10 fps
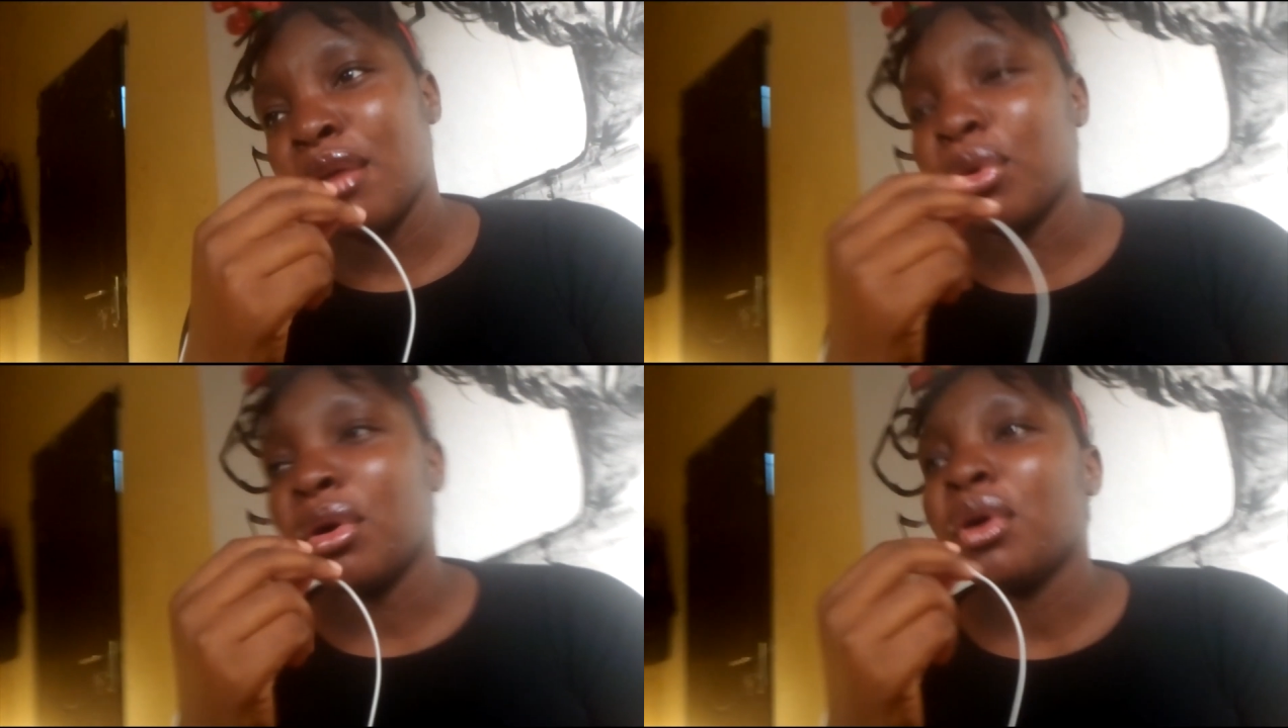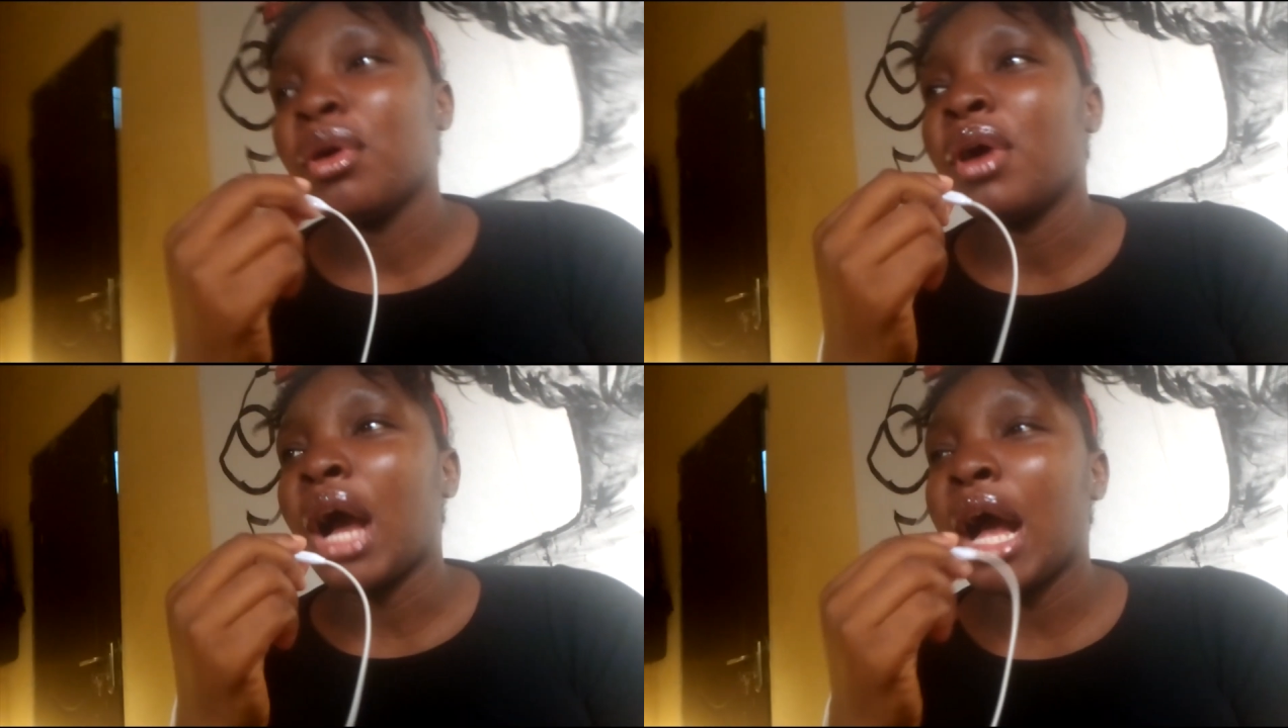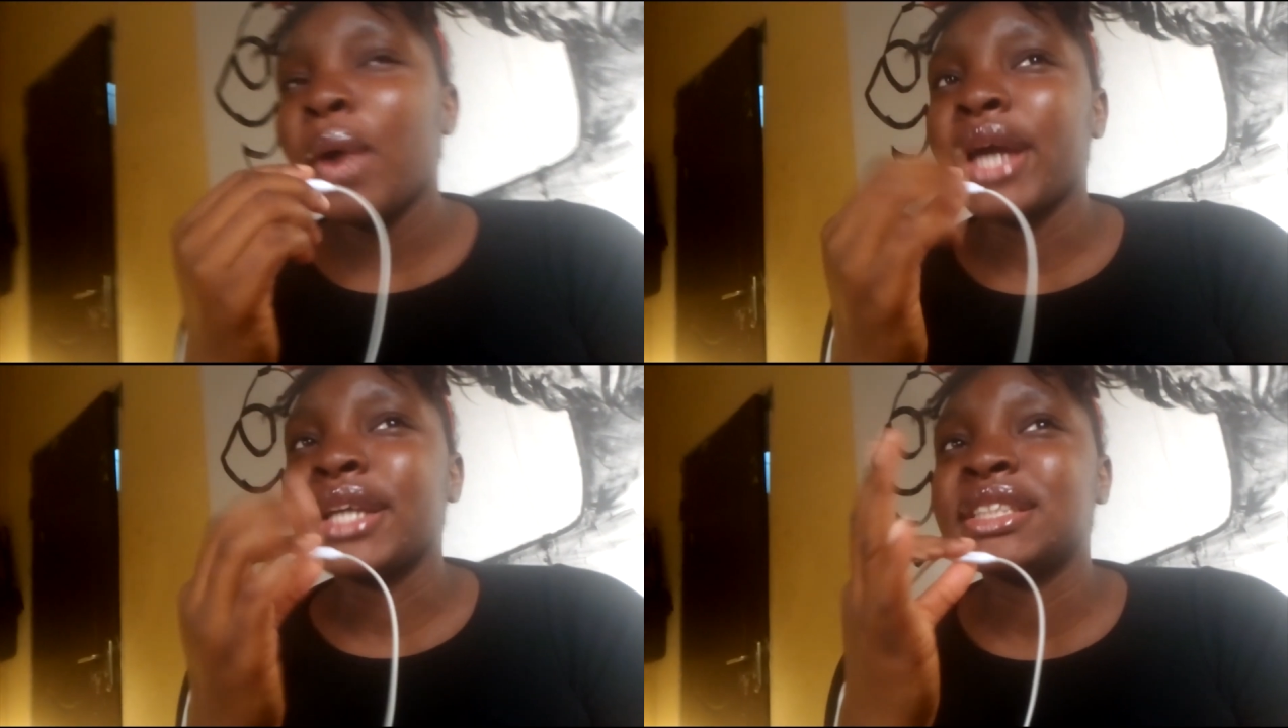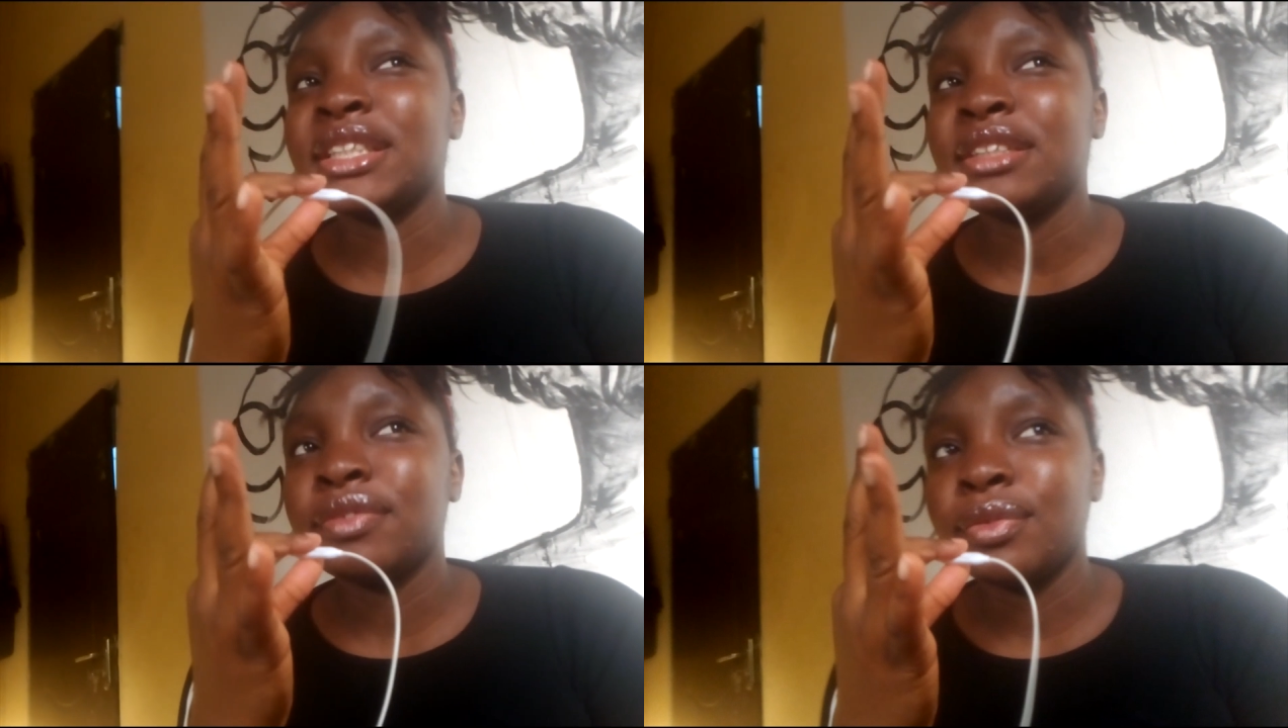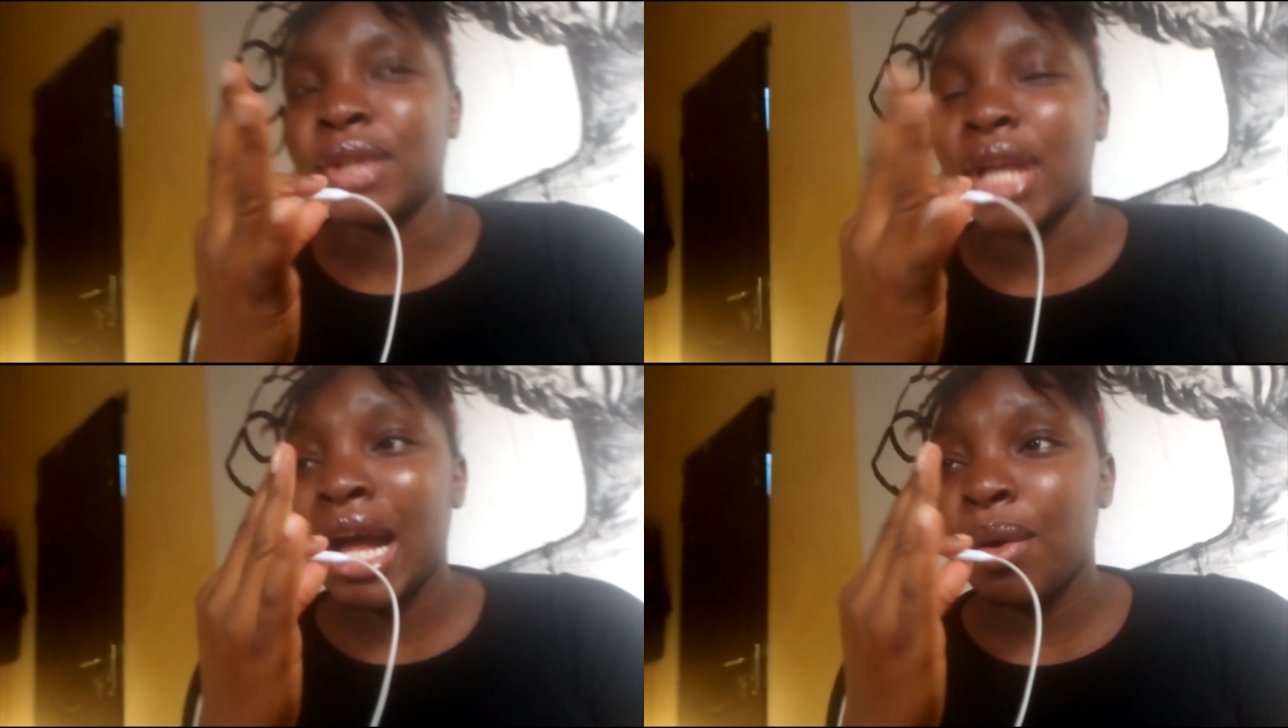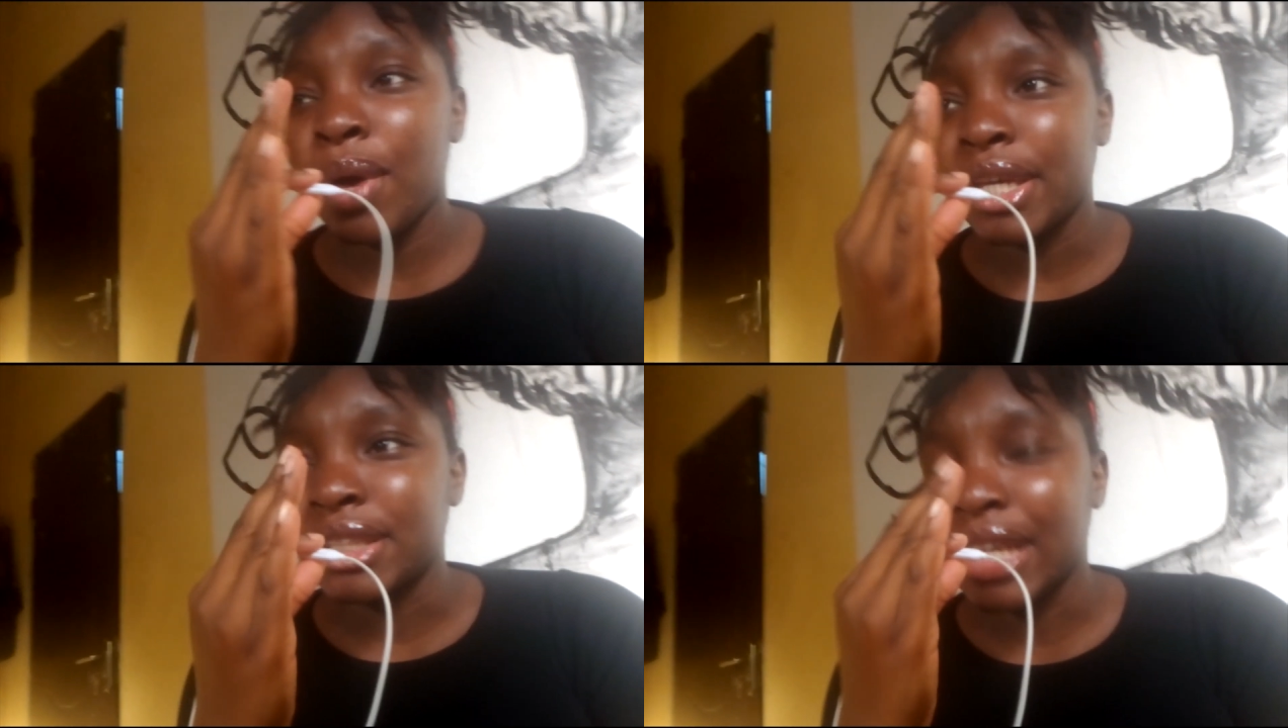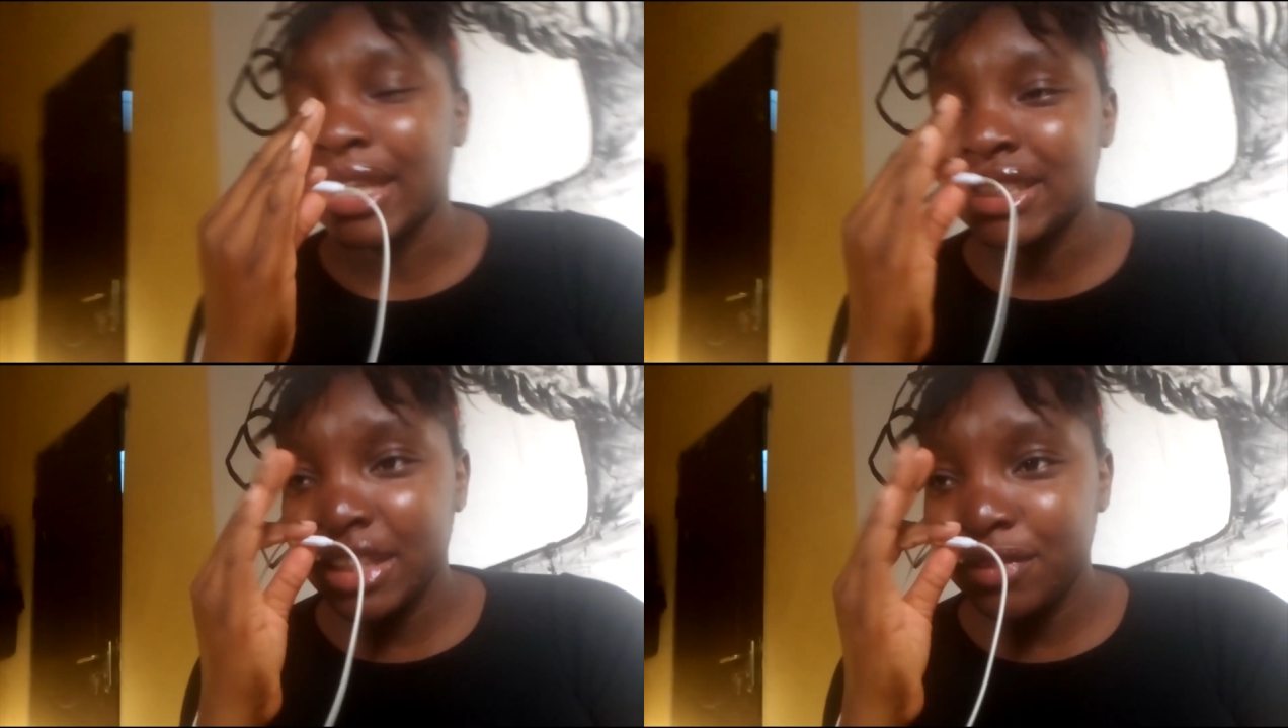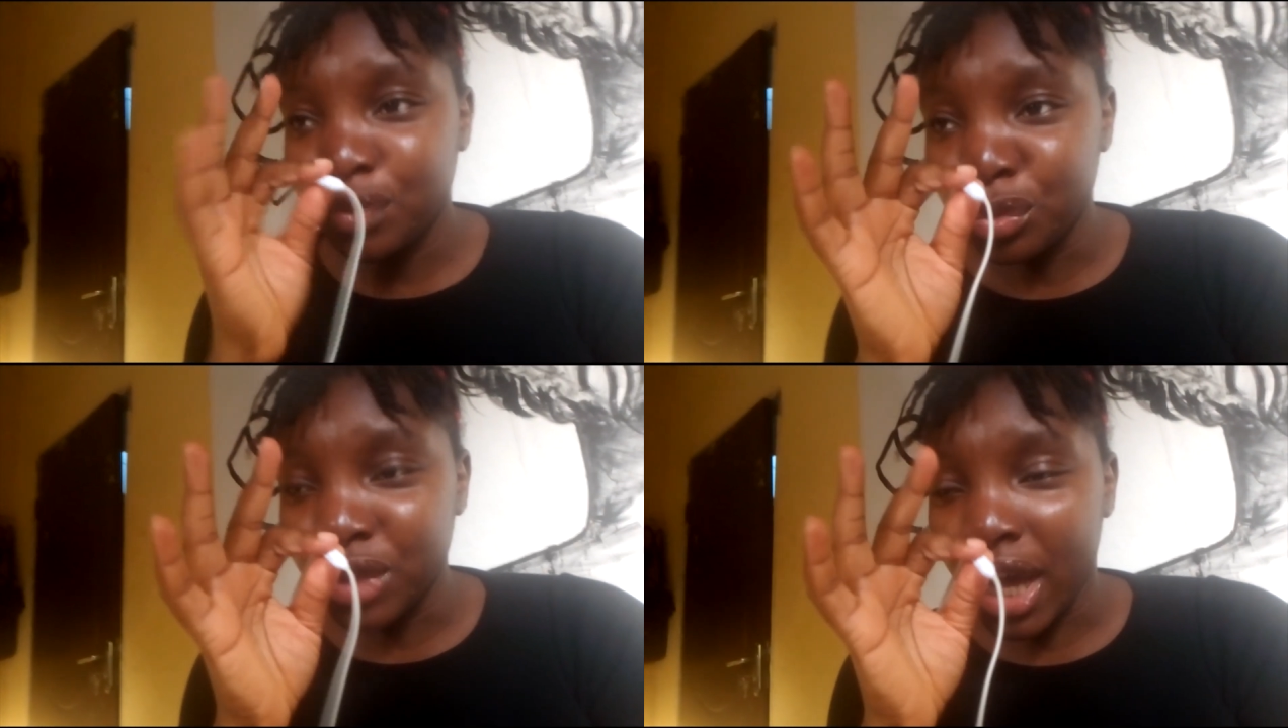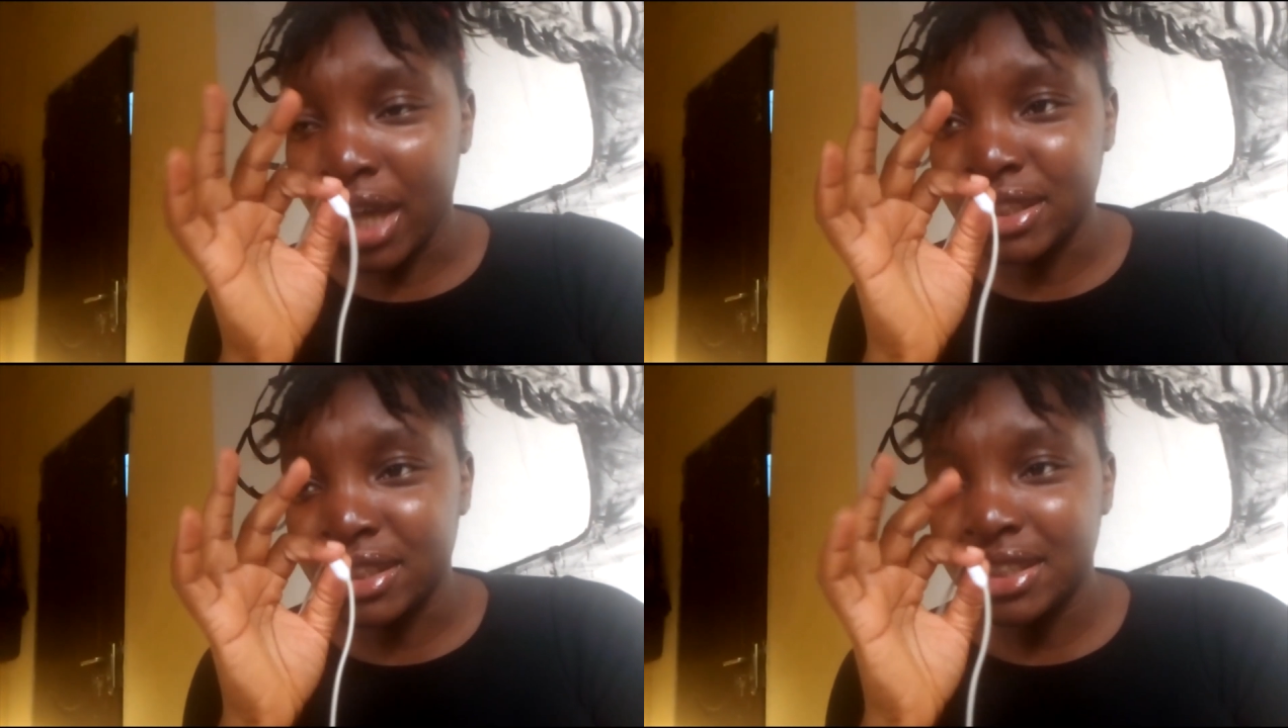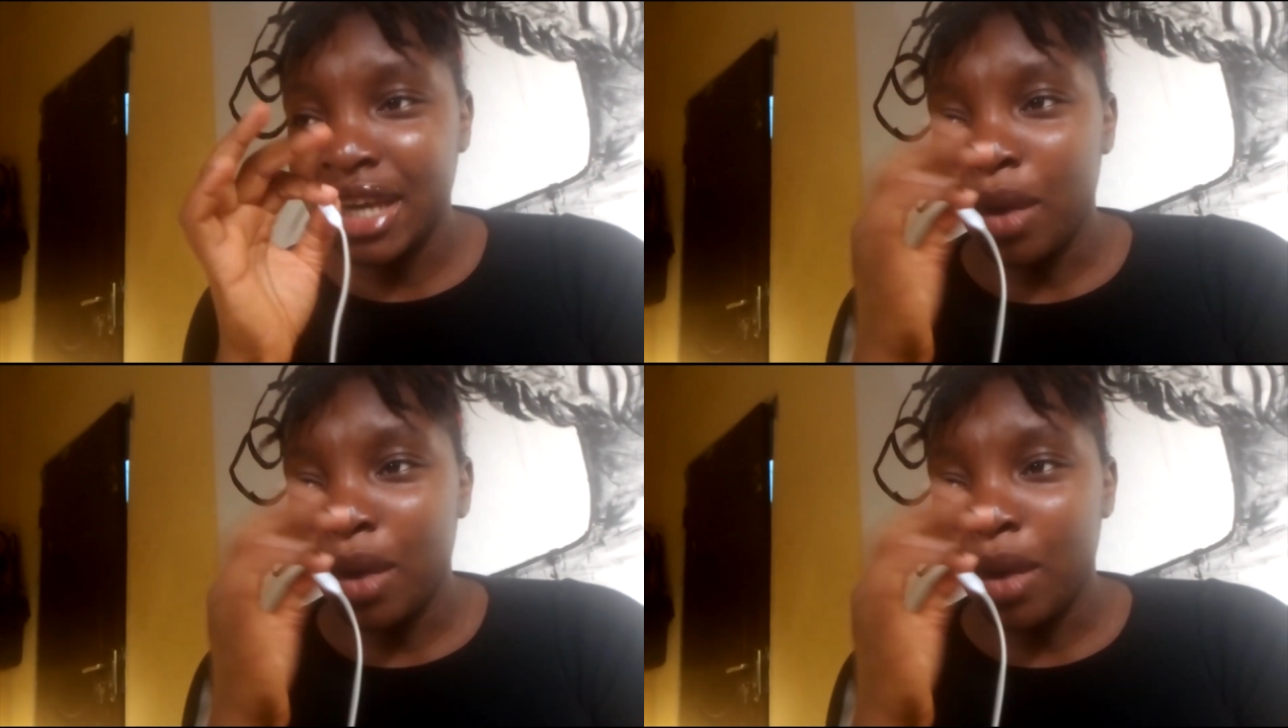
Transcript: But how I see food, like how I eat, I see food as,